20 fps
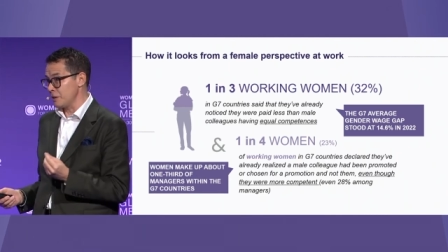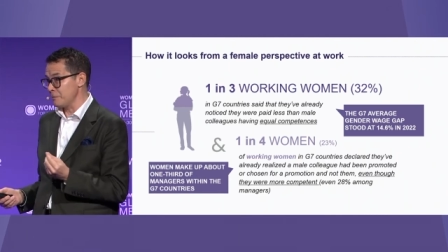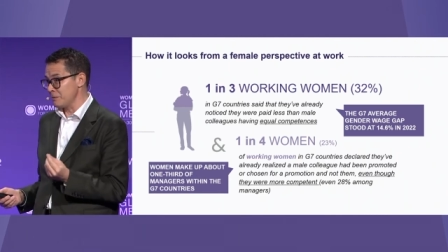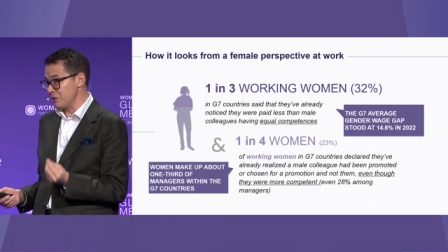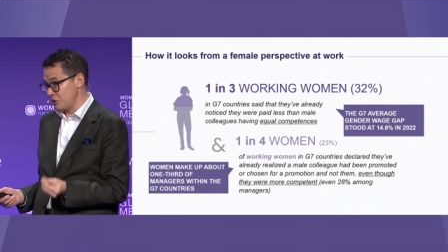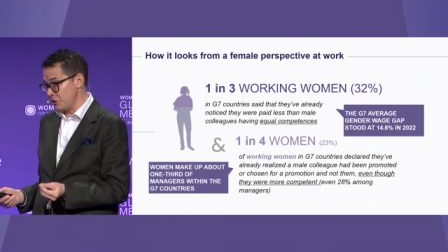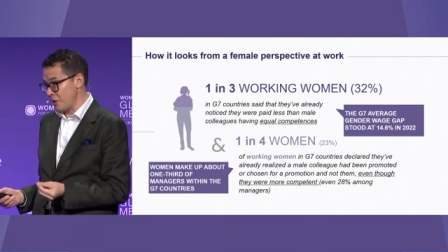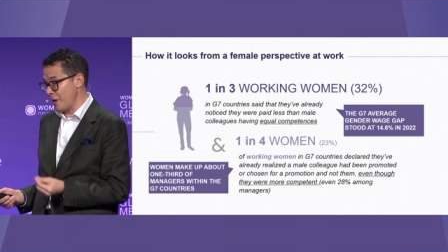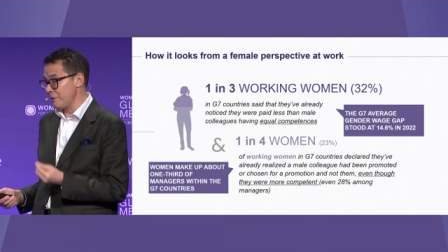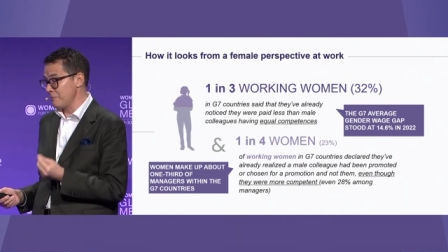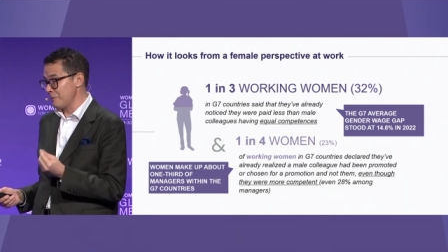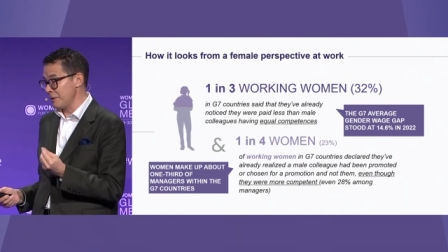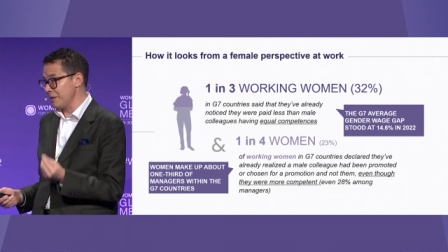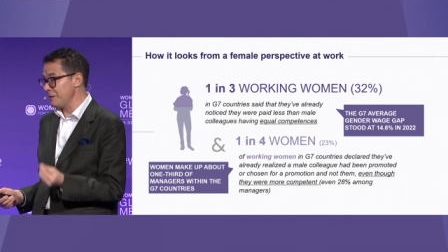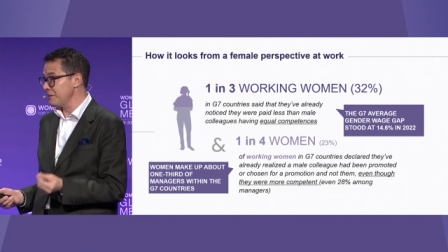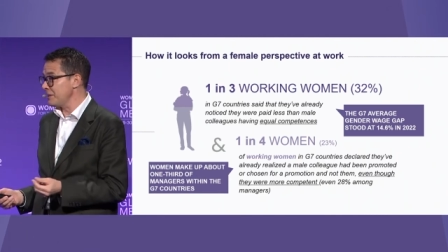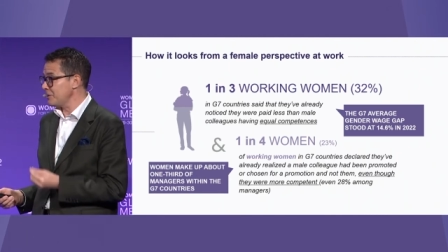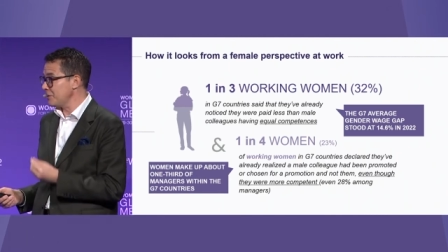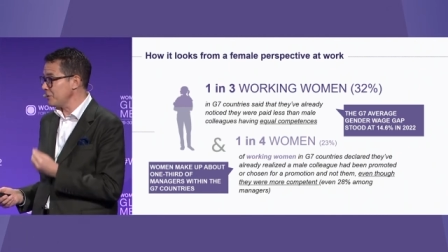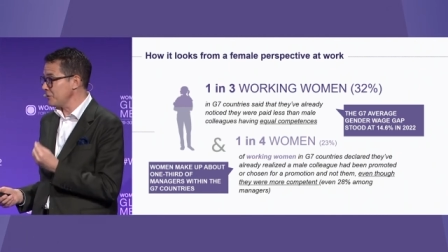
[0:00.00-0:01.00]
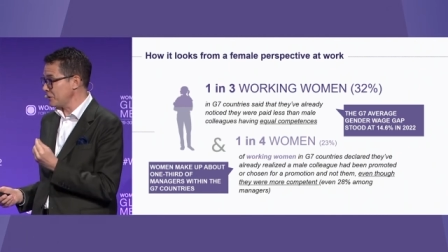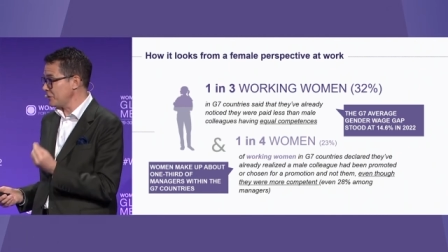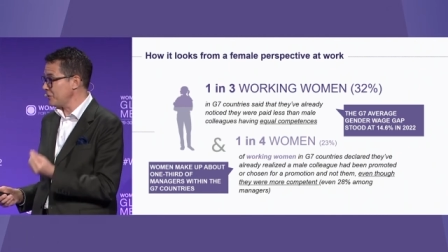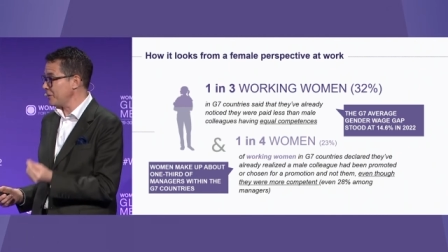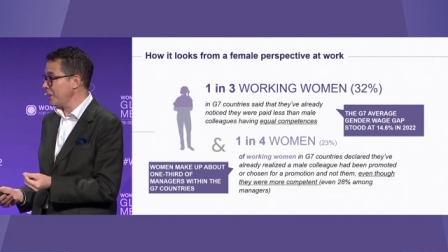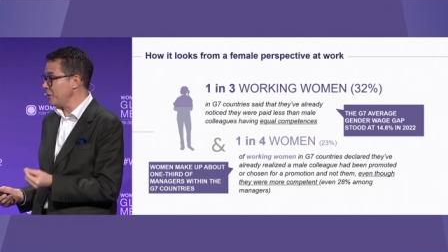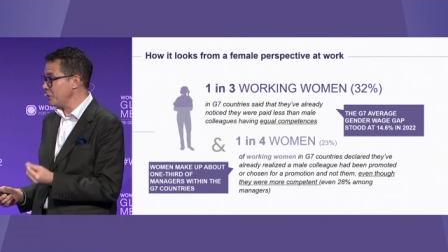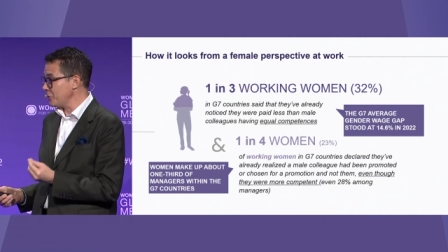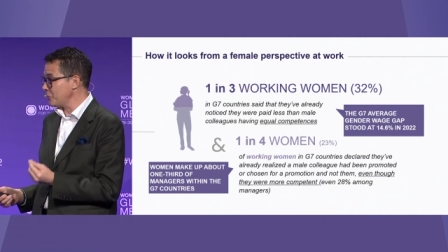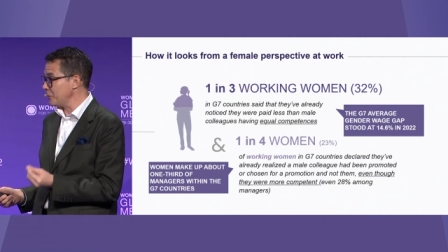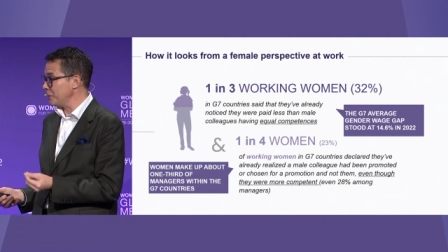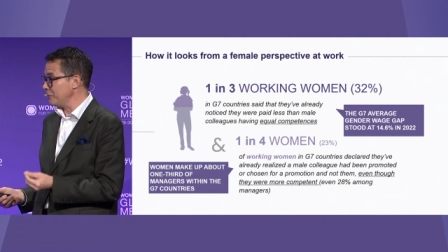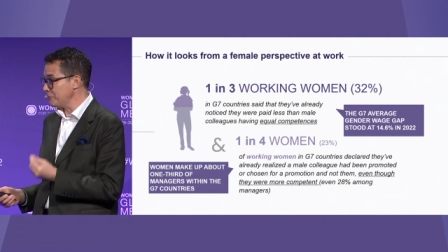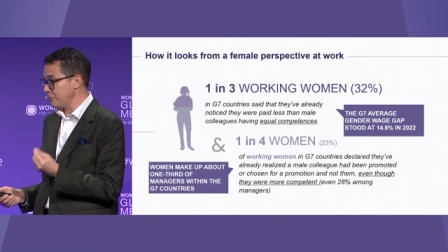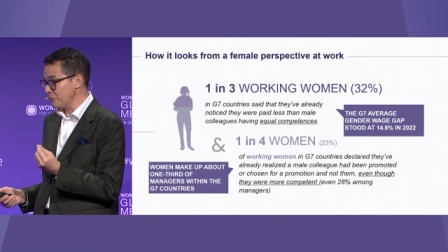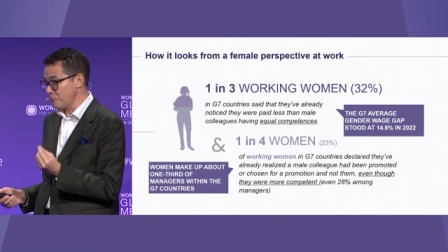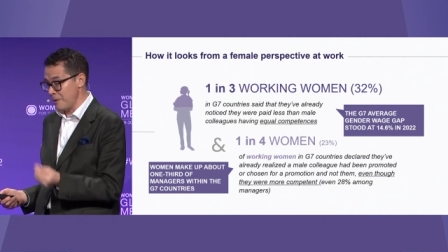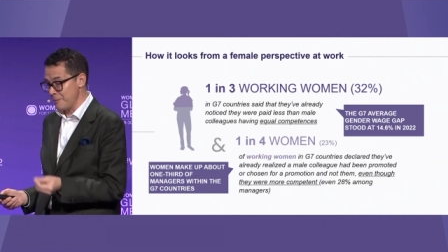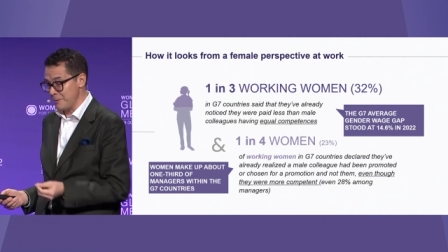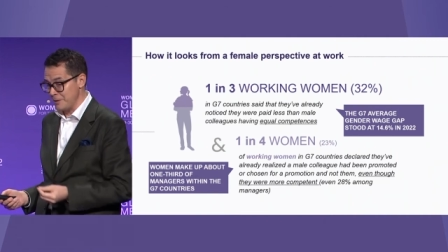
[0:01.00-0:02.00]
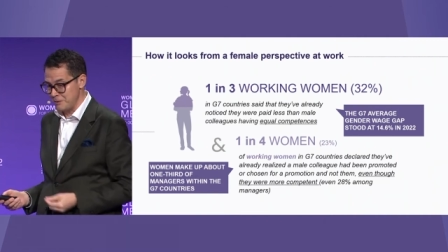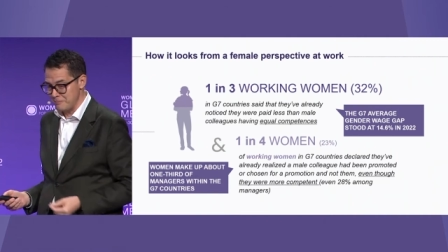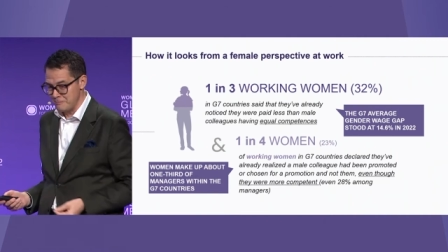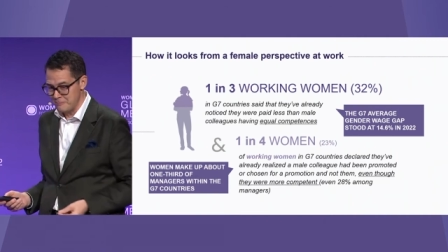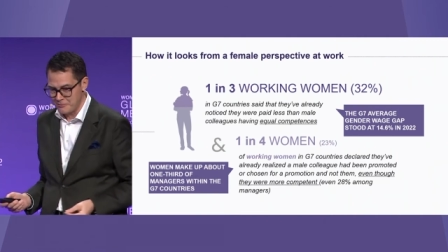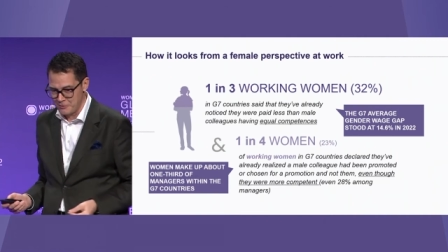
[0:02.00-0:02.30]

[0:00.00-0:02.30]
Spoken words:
But generally, this is the century for women